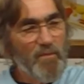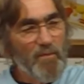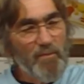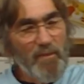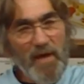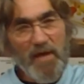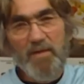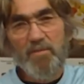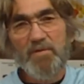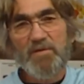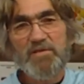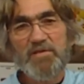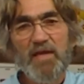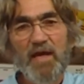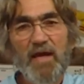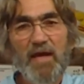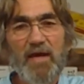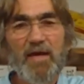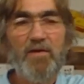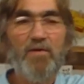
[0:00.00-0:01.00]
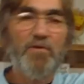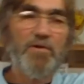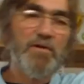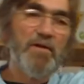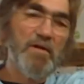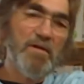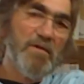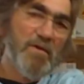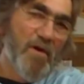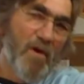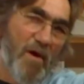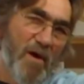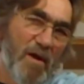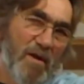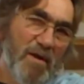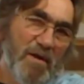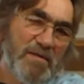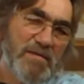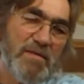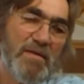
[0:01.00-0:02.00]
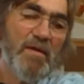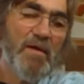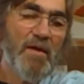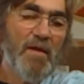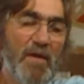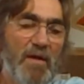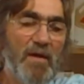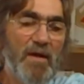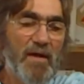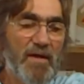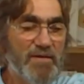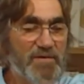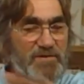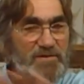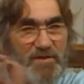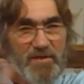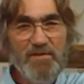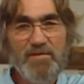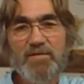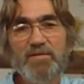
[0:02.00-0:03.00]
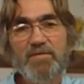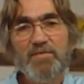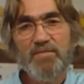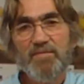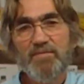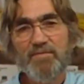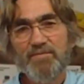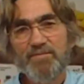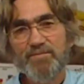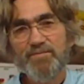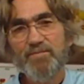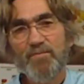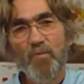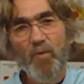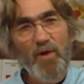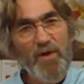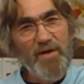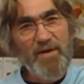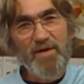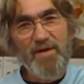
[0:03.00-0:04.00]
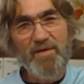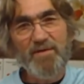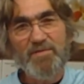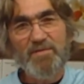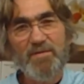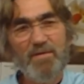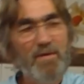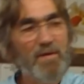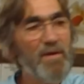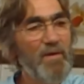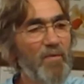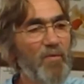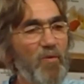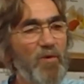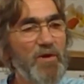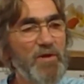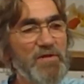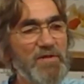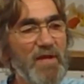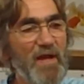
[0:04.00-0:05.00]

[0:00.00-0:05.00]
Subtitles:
made a mistake or you need to call us. It's just what it is, what is